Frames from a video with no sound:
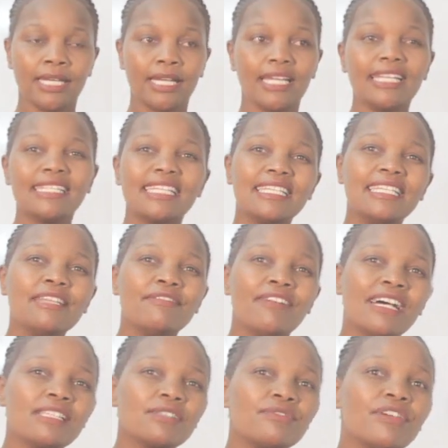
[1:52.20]
It
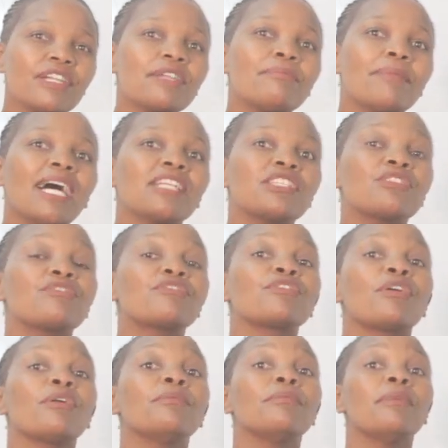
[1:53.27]
differs very much
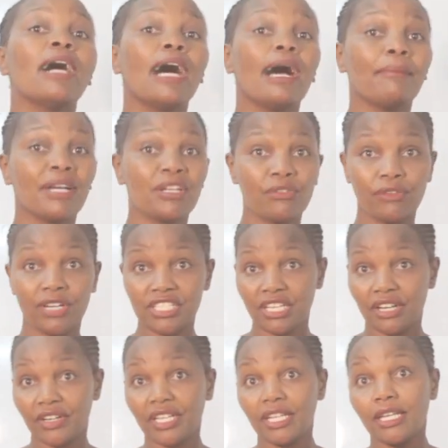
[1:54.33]
from a
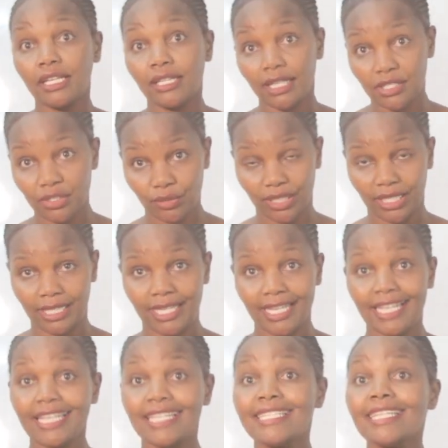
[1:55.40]
manufacturing industry.
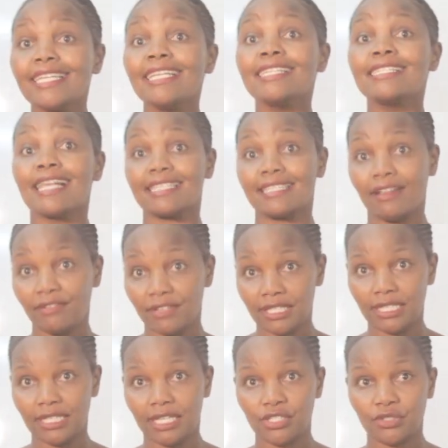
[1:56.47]
It is a
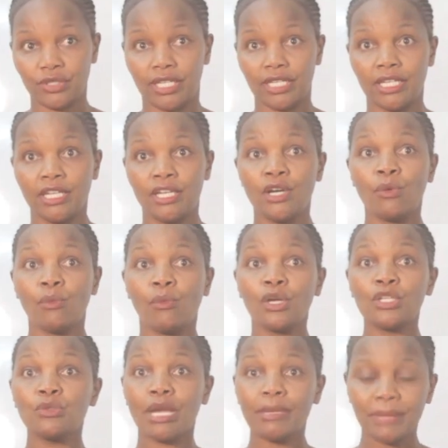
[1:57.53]
service industry. What
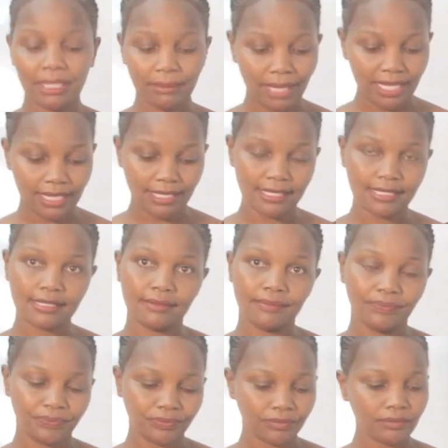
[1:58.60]
do I mean by this?
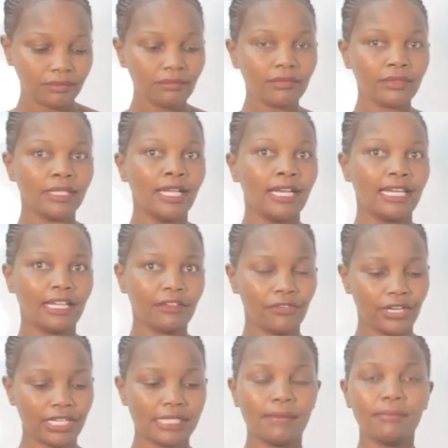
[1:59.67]
Like, for
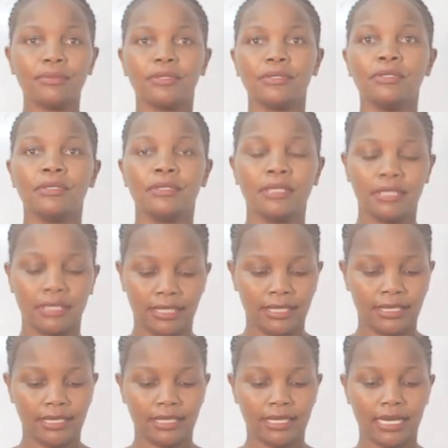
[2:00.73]
example,
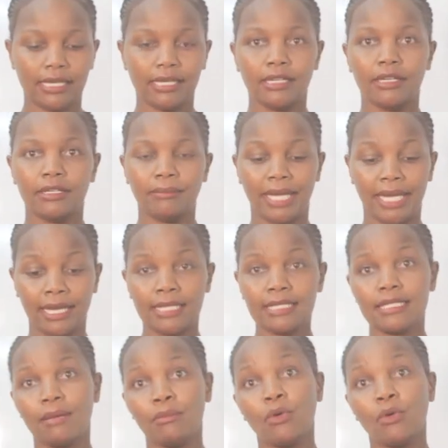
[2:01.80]
in my hands I'm